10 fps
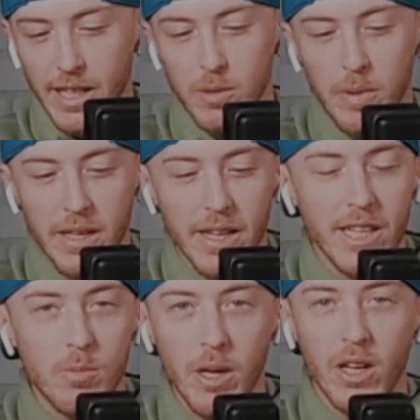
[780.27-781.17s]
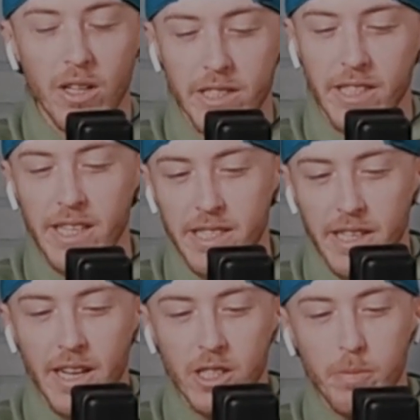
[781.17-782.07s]
It's been a good
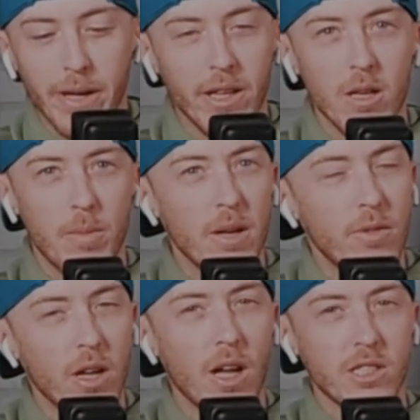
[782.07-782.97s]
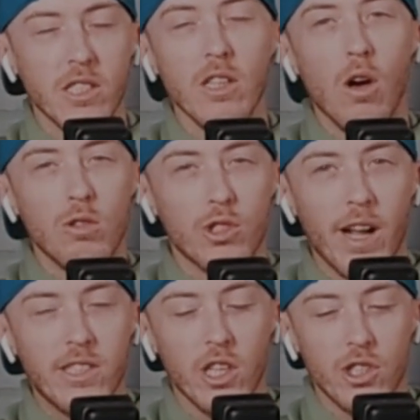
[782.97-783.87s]
season, and it's been a little bit of a slow
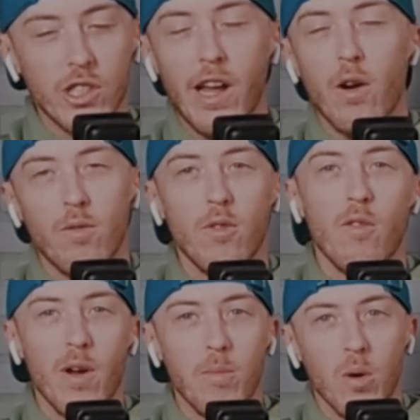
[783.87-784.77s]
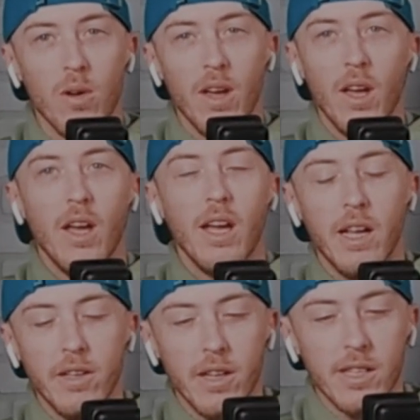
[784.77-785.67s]
transition out of November
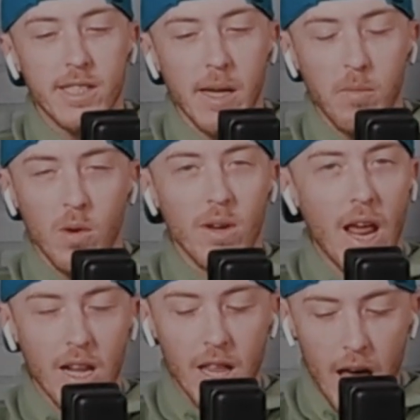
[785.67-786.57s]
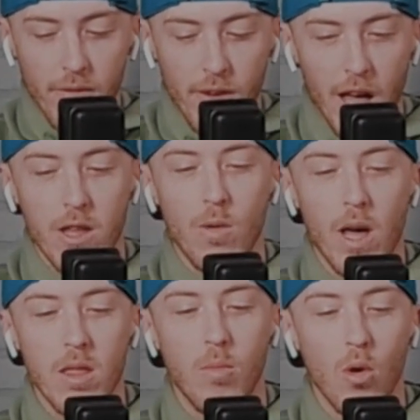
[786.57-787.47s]
into December. Not a lot of value
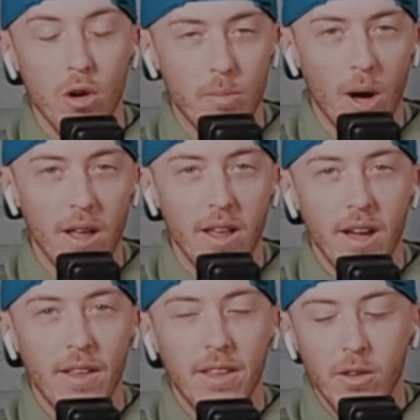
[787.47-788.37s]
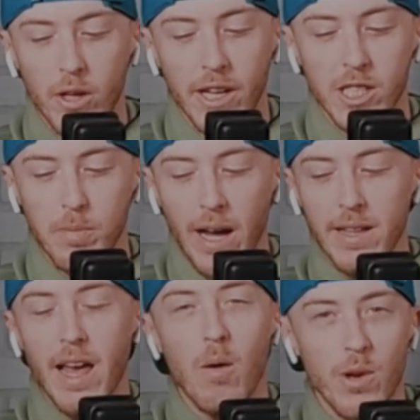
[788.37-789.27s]
on the board, but you can
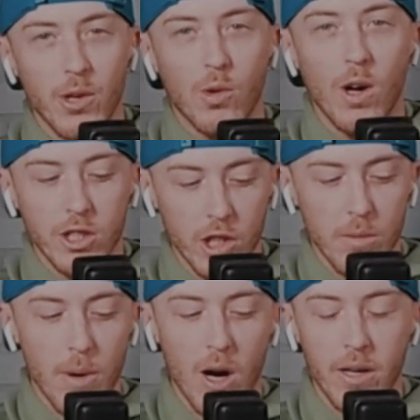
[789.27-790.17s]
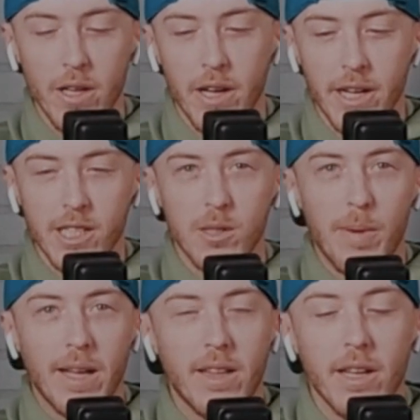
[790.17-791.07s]
expect that when you're crushing the market. You can
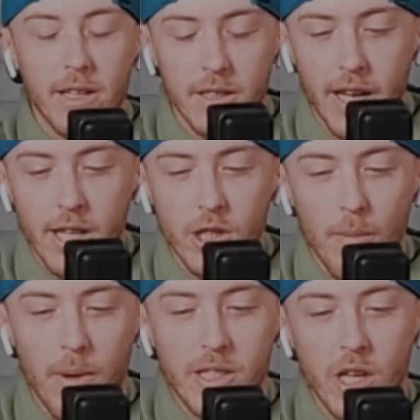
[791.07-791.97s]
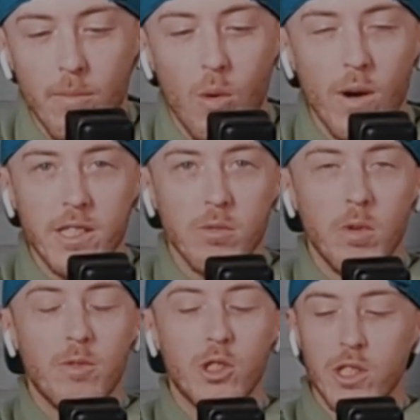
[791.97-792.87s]
expect that it'll catch up at some point. So
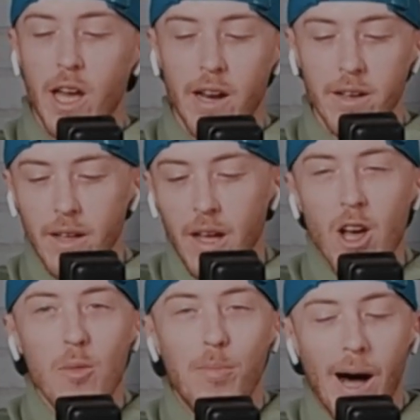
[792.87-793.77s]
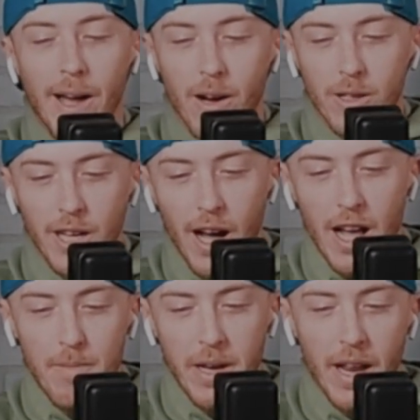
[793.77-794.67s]
we've just got to bide our
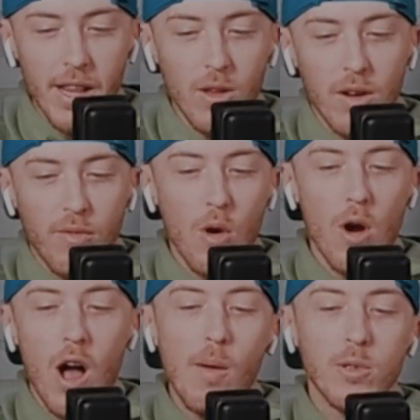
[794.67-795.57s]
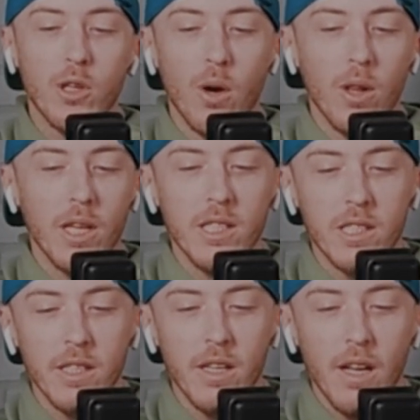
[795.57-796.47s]
time and look for our
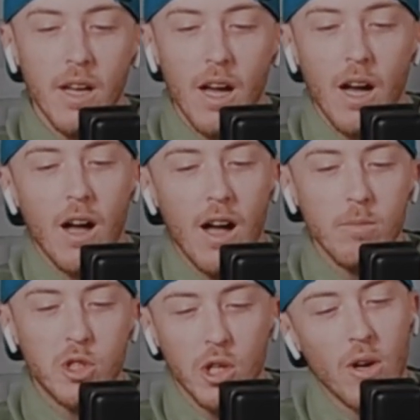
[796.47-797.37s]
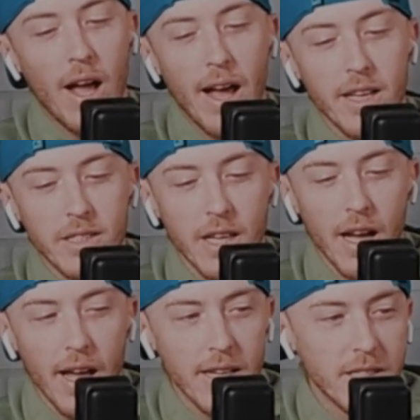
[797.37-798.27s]
opportunities. And I'm sure as
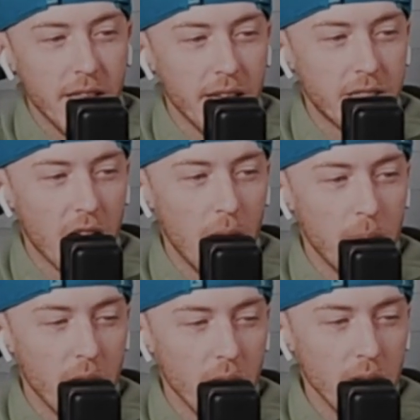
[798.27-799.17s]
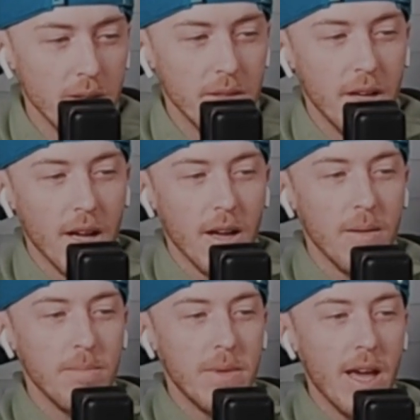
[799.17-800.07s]
things come here,
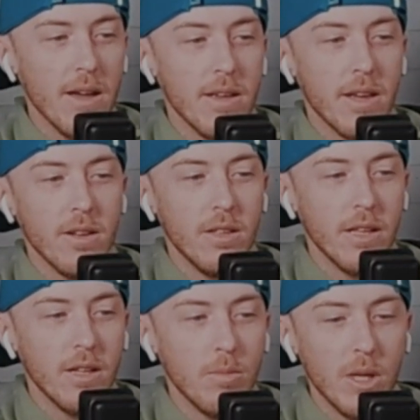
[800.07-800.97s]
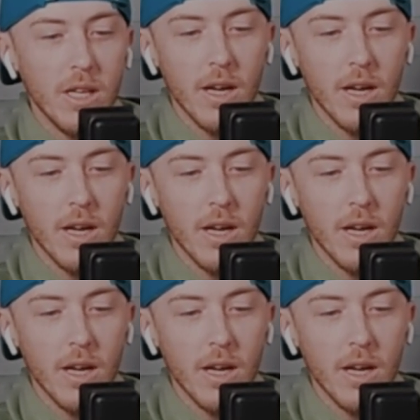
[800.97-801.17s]
yeah, we'll